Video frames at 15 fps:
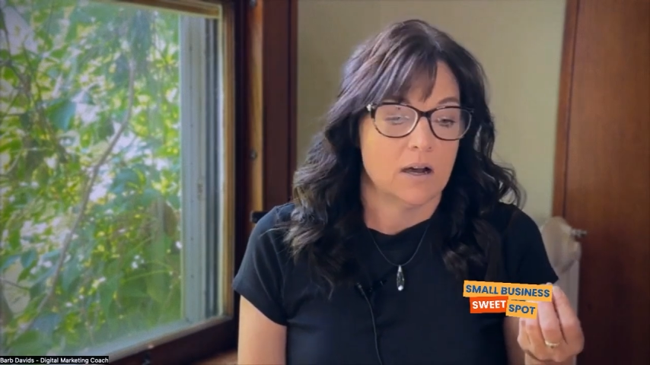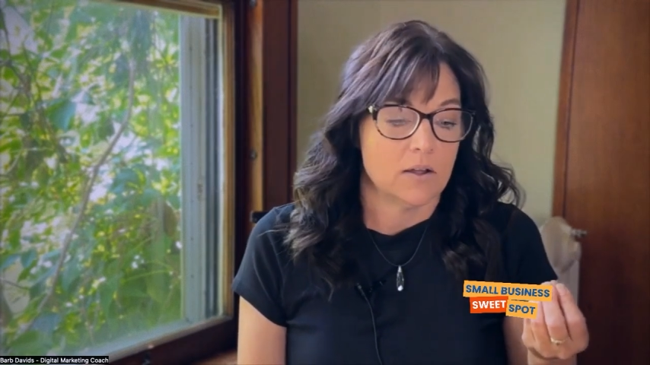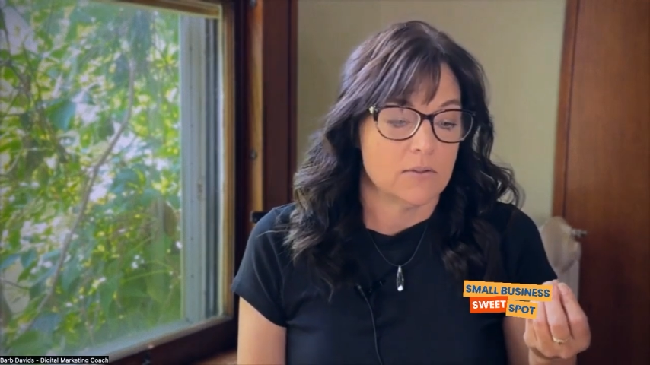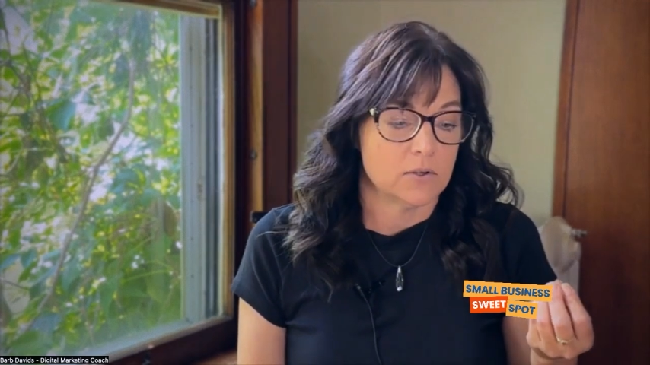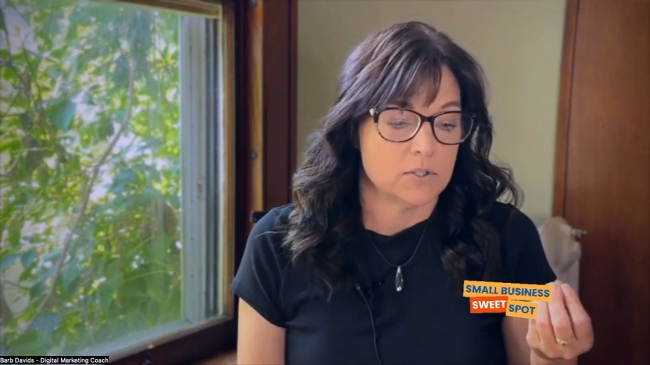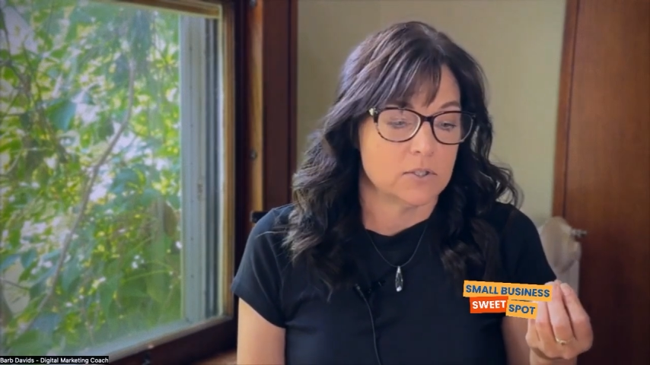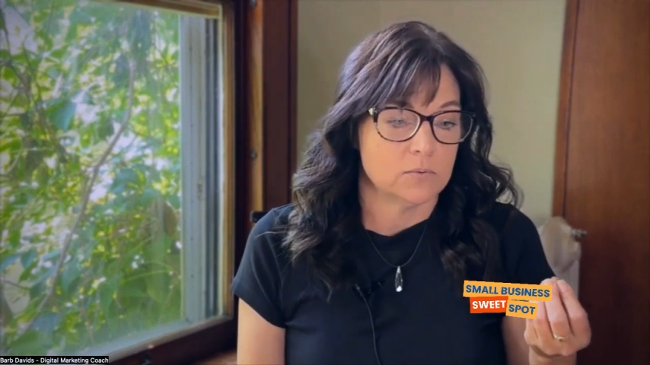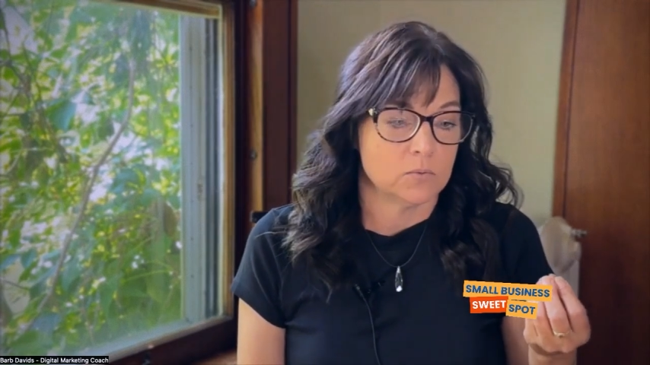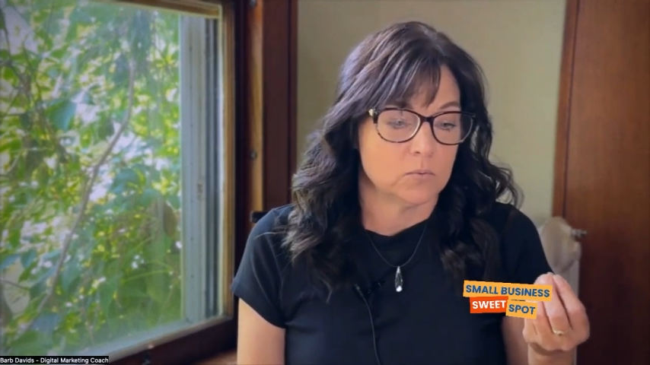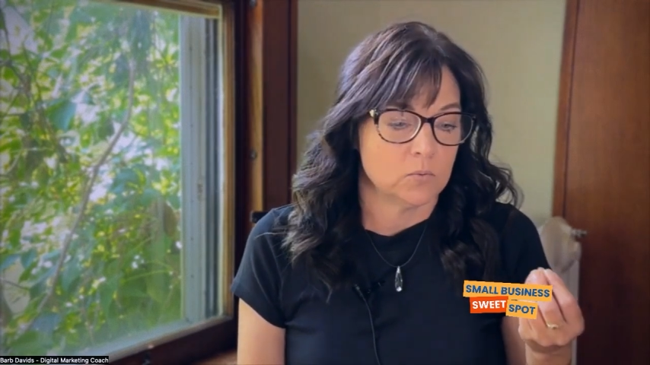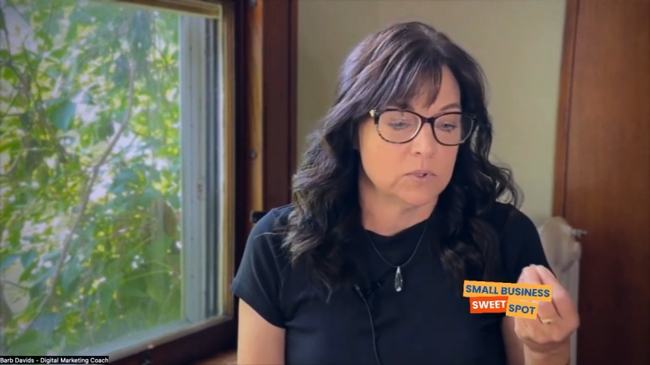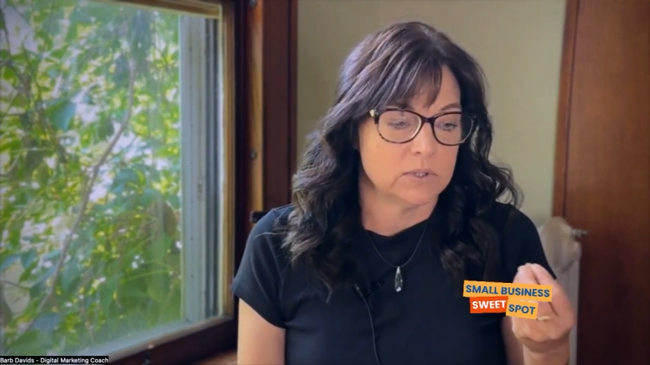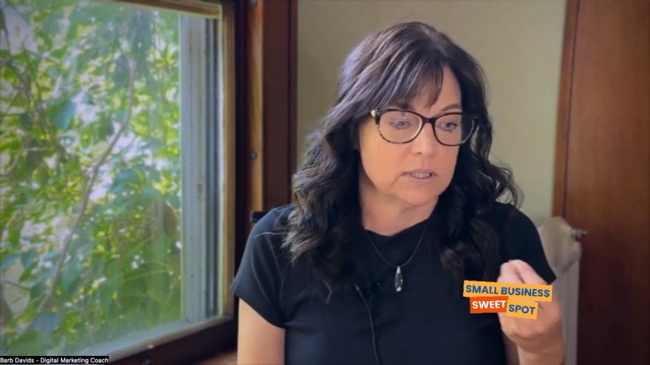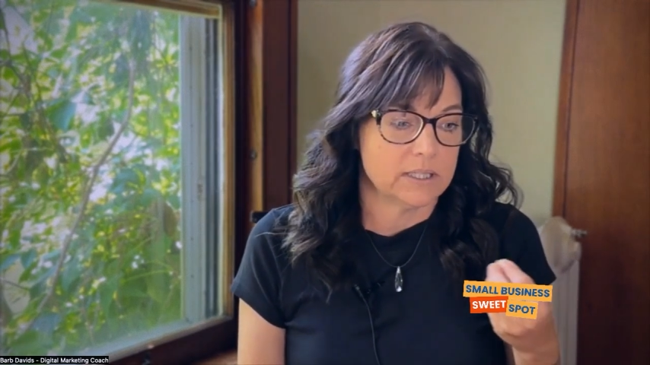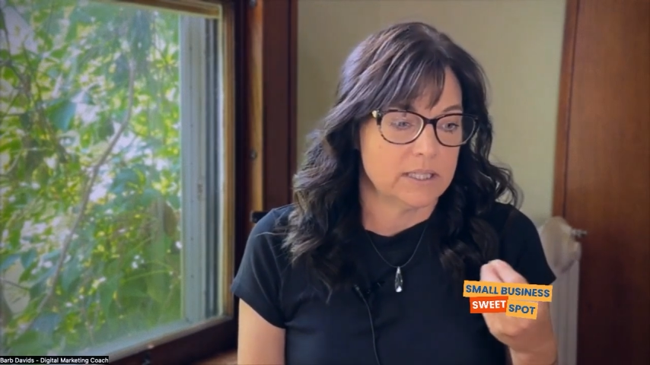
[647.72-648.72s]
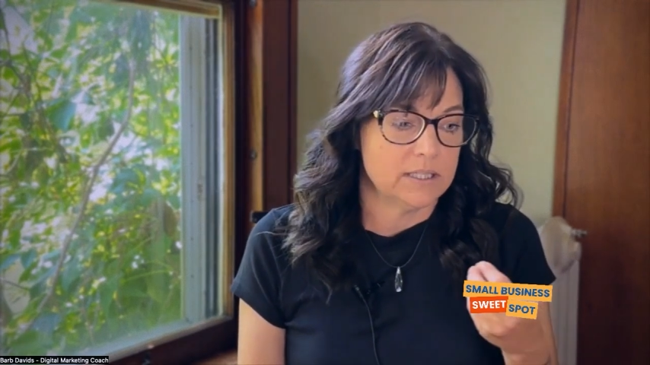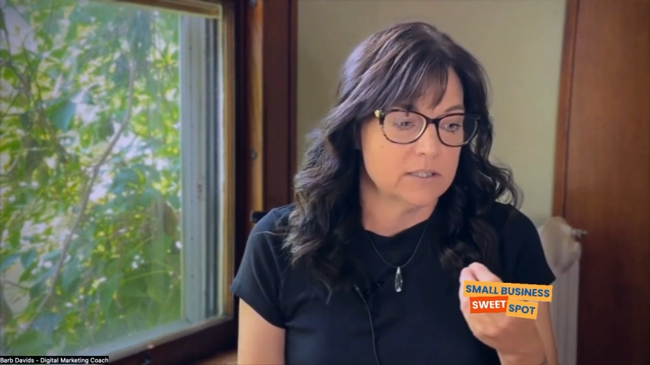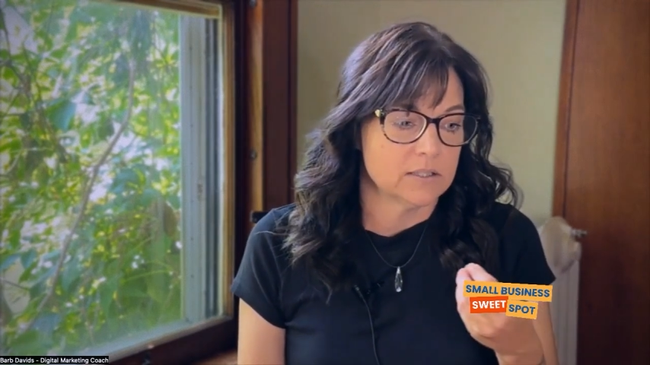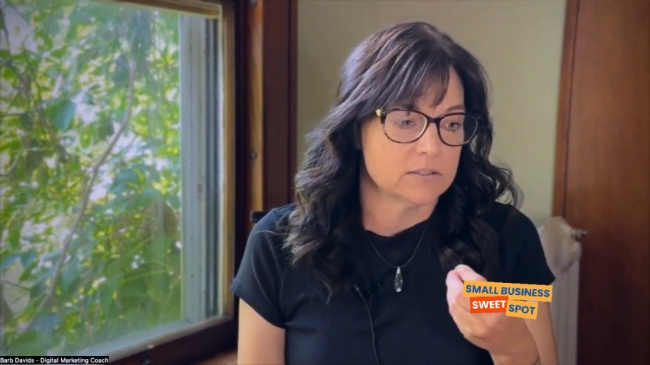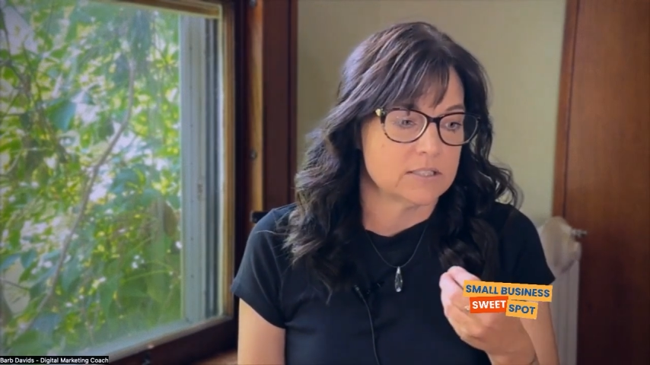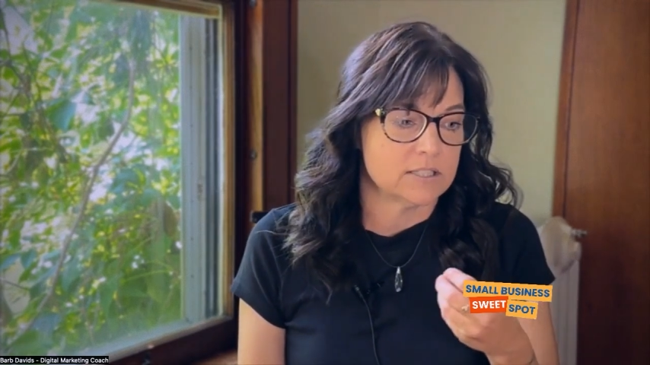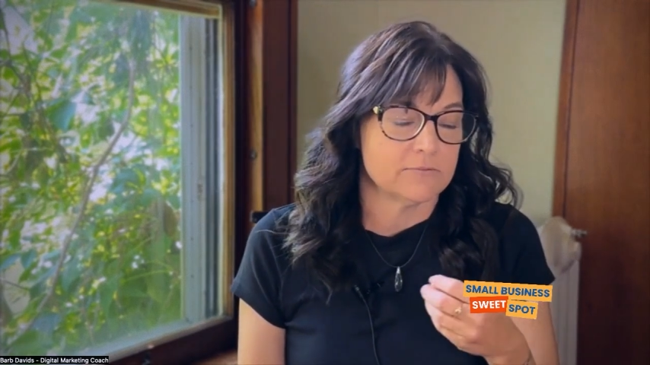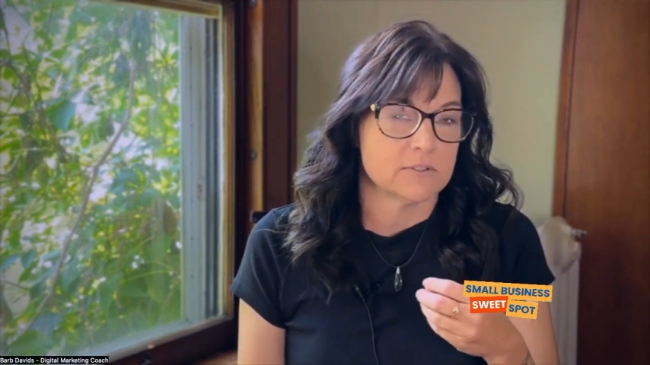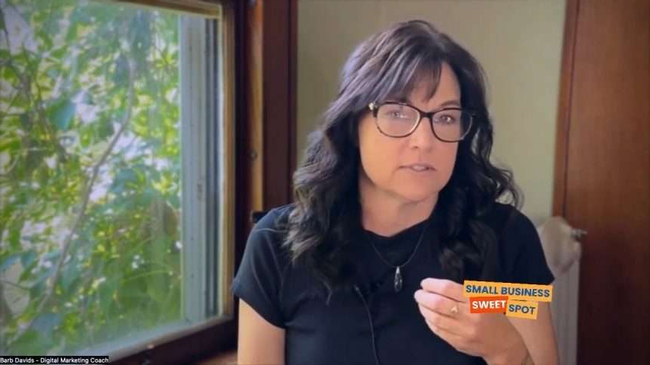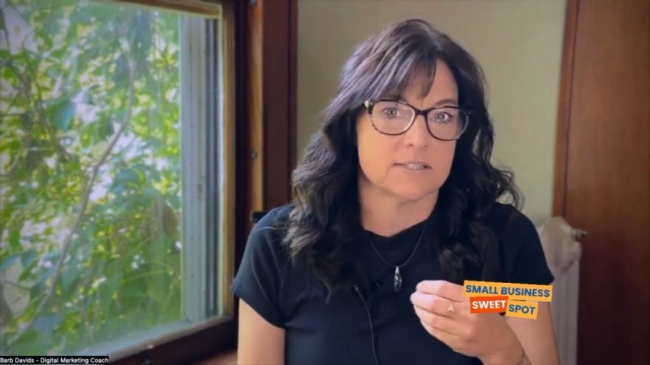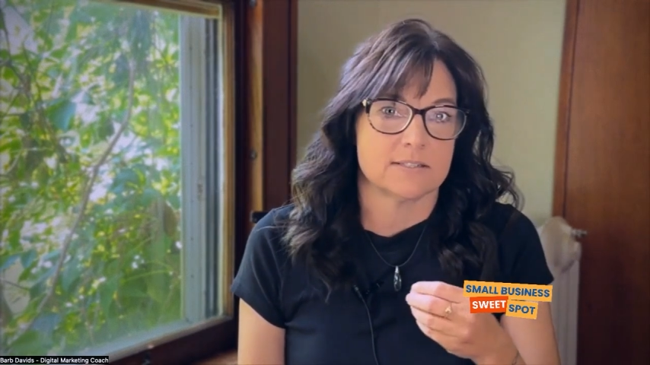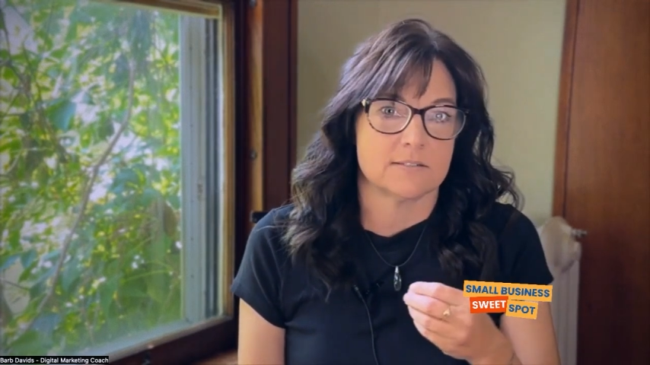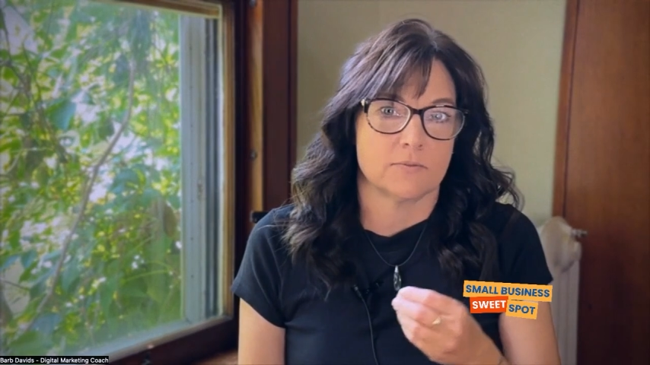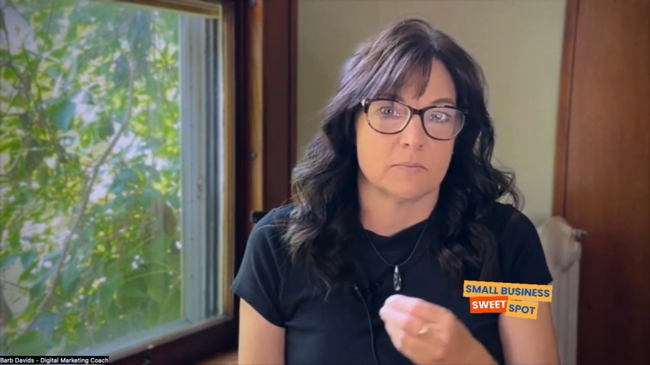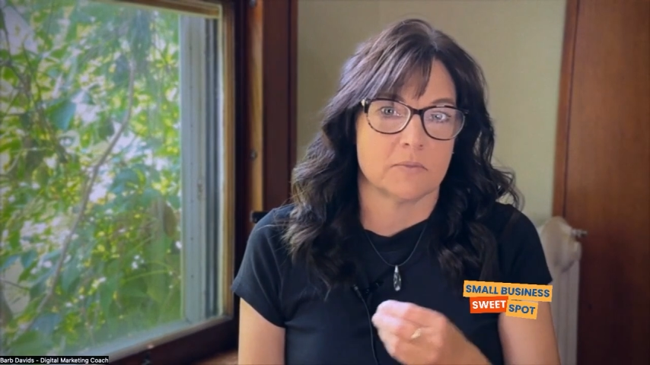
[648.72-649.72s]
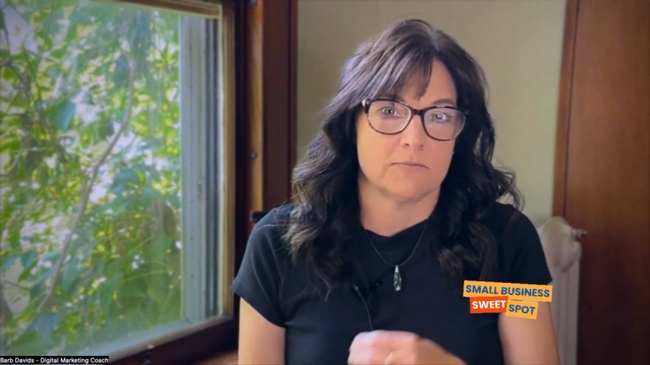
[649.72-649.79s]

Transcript: although you will hear differences from